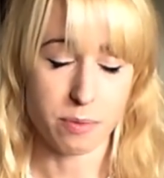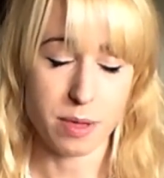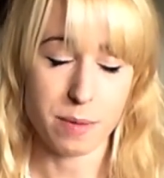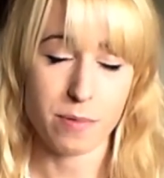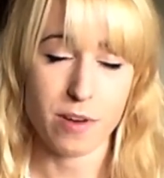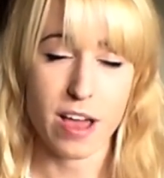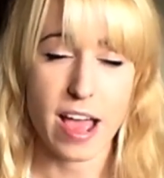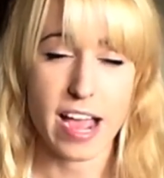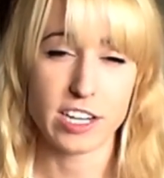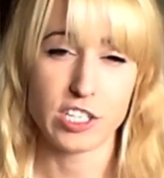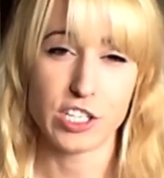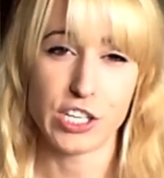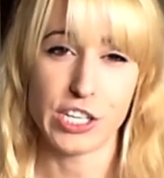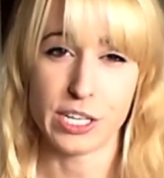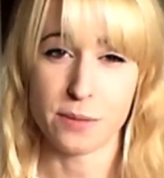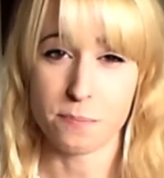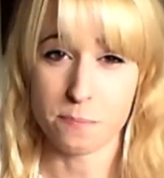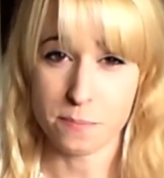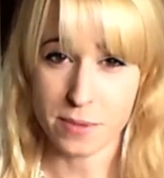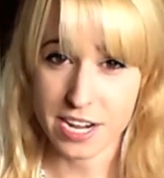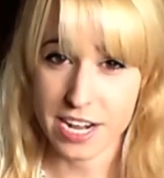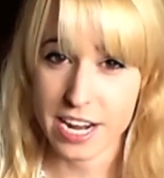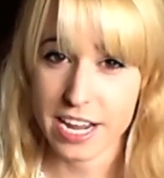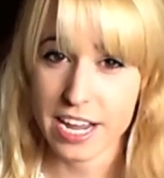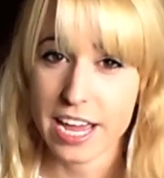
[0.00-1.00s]
People actually
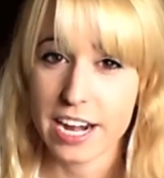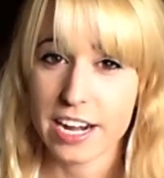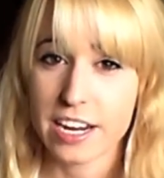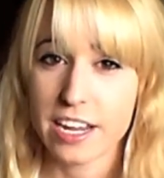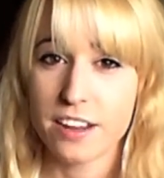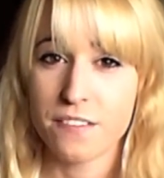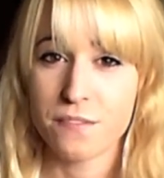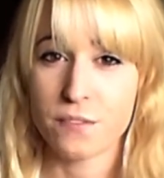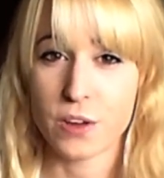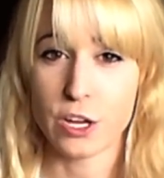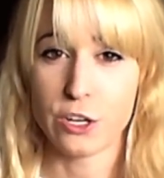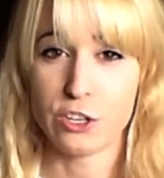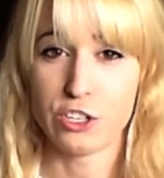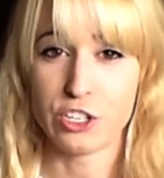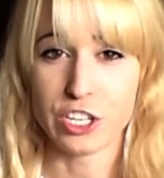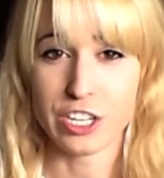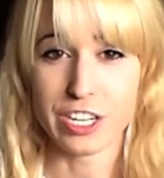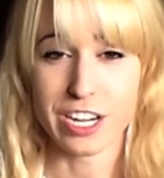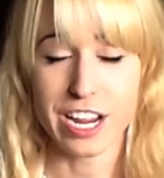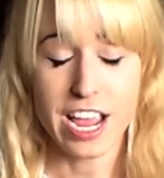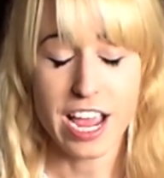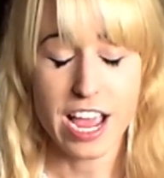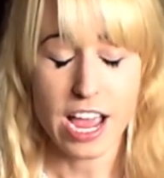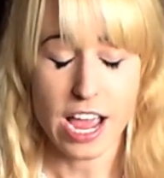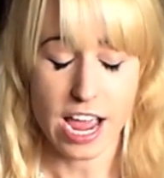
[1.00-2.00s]
meeting at a
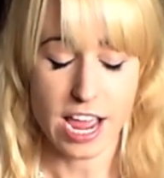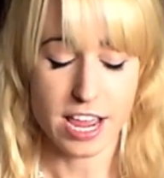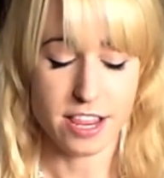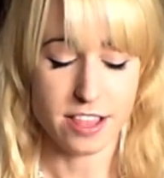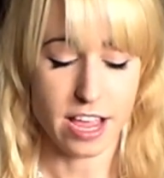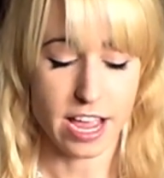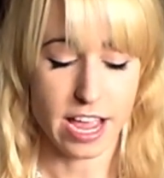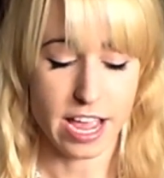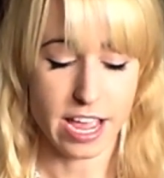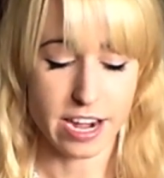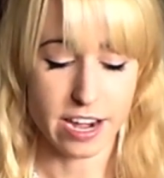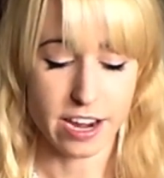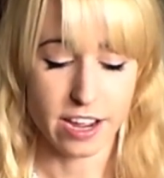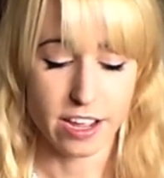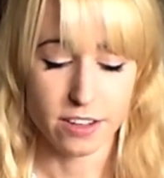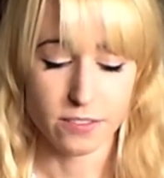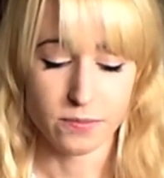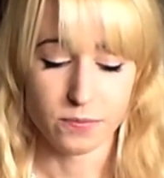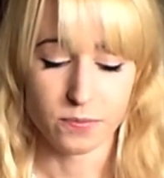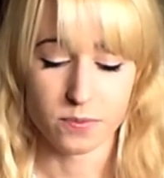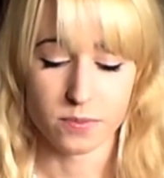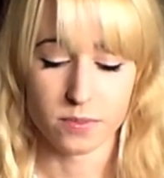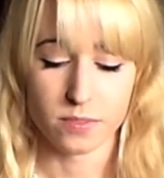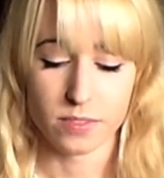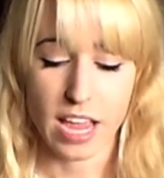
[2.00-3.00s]
convention and then
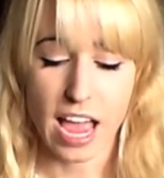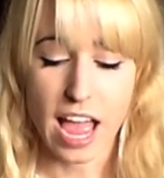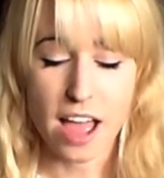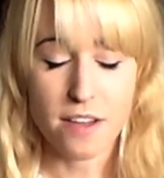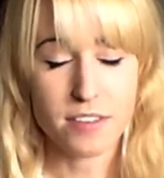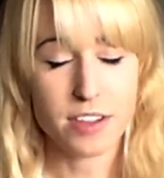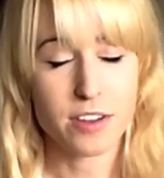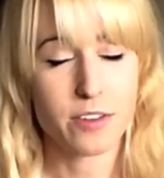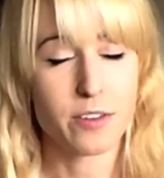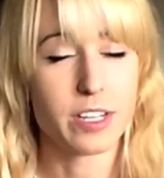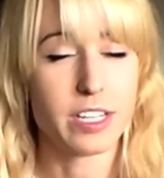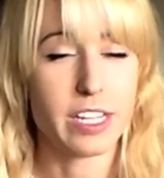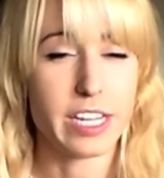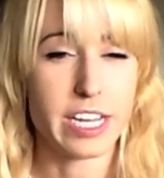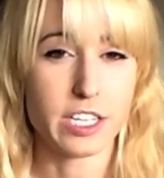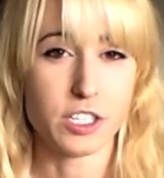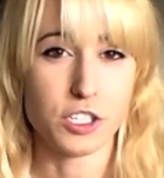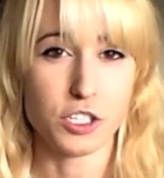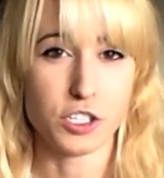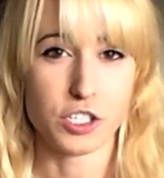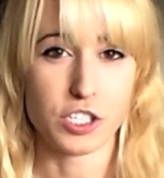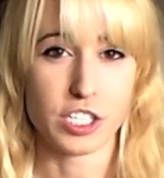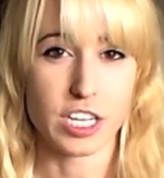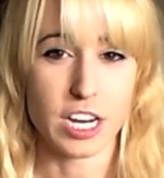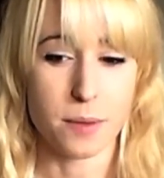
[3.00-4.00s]
having a
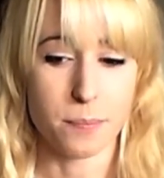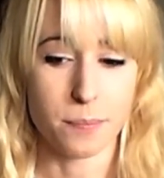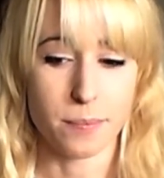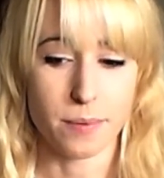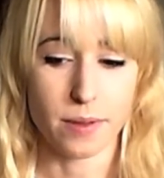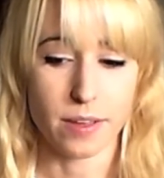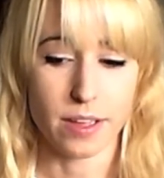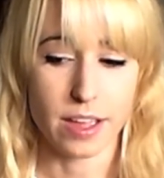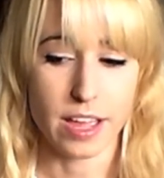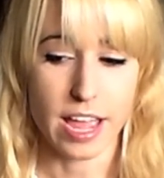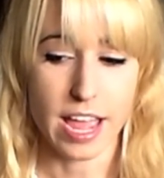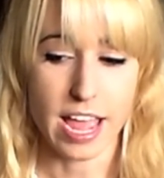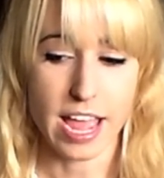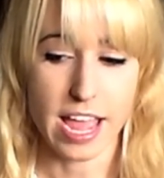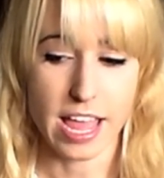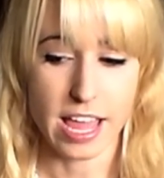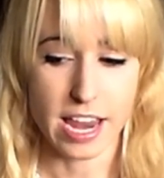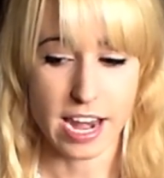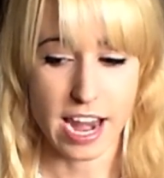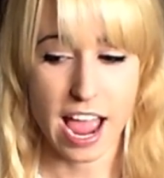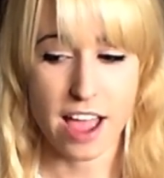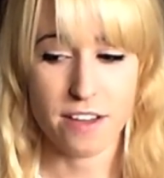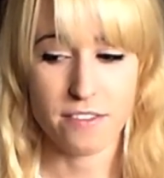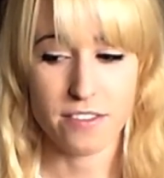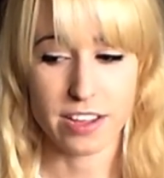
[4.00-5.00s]
relationship
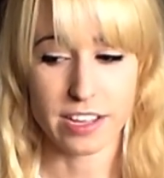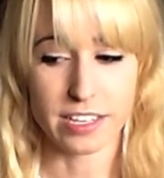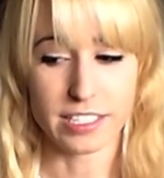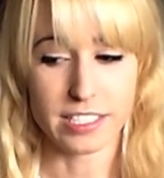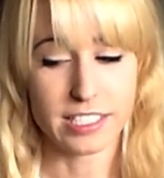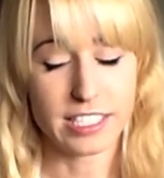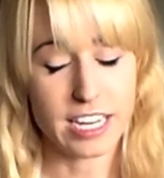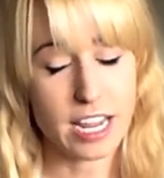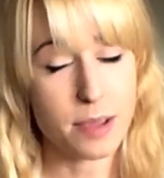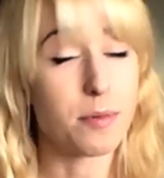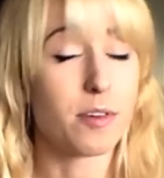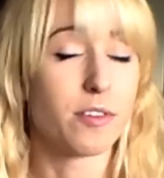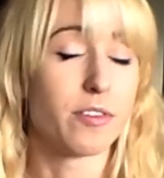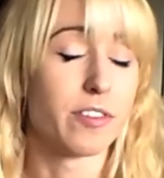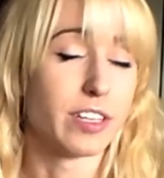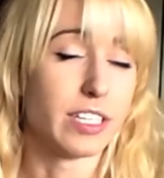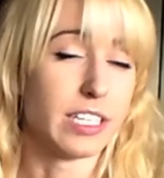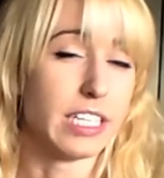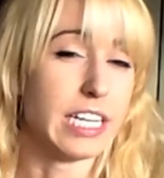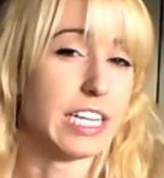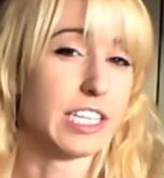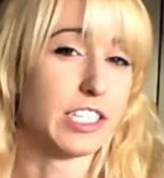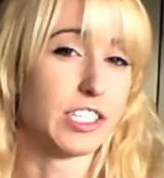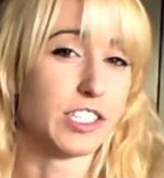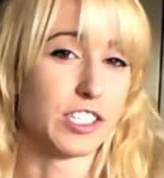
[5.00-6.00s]
and having a stable
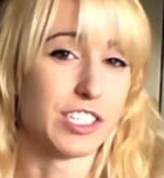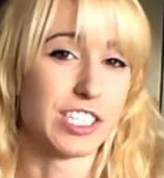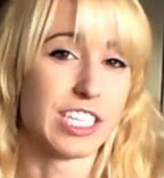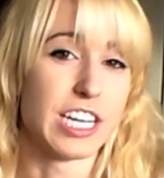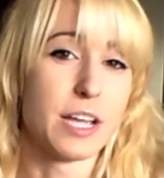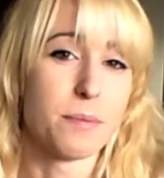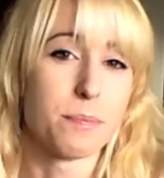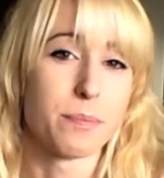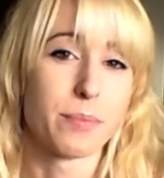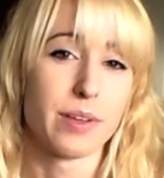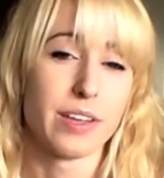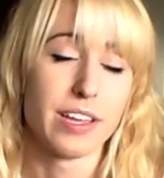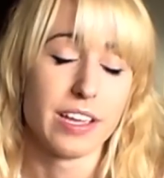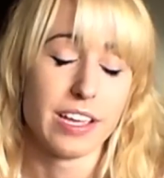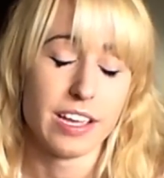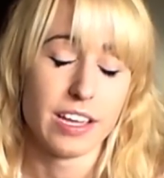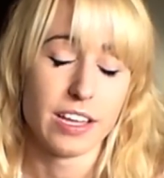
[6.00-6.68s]
relationship